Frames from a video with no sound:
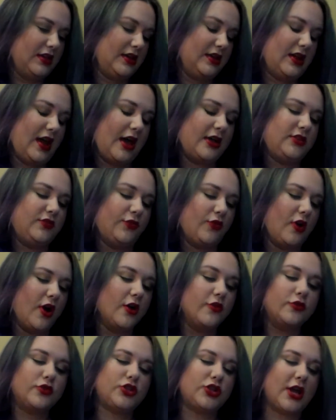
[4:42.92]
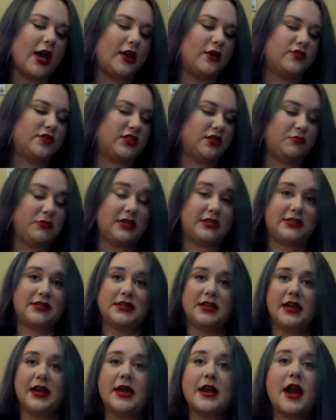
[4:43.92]
And as for other shadows to
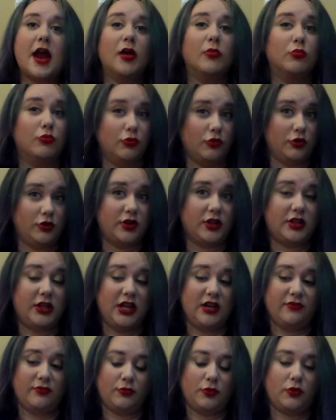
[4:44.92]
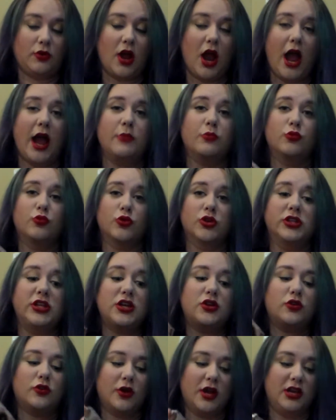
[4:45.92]
mix in, I'm really, I'm
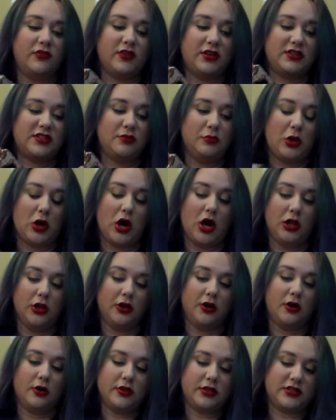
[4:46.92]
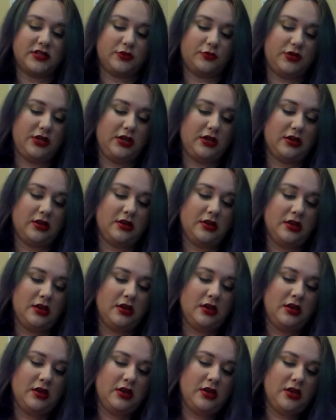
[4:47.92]
really craving some color this week.
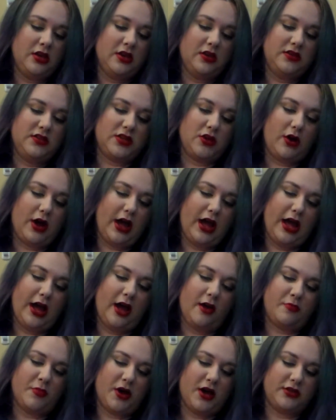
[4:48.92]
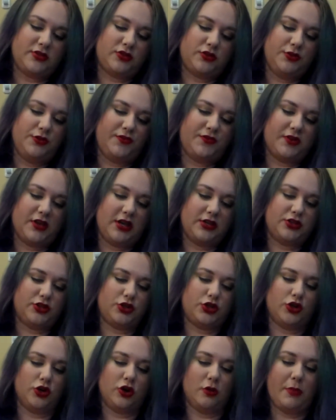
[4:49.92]
So I have my Too Faced
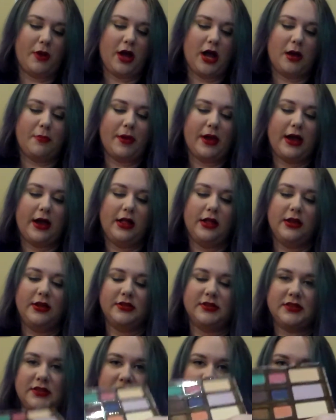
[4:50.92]
Sugar Pop palette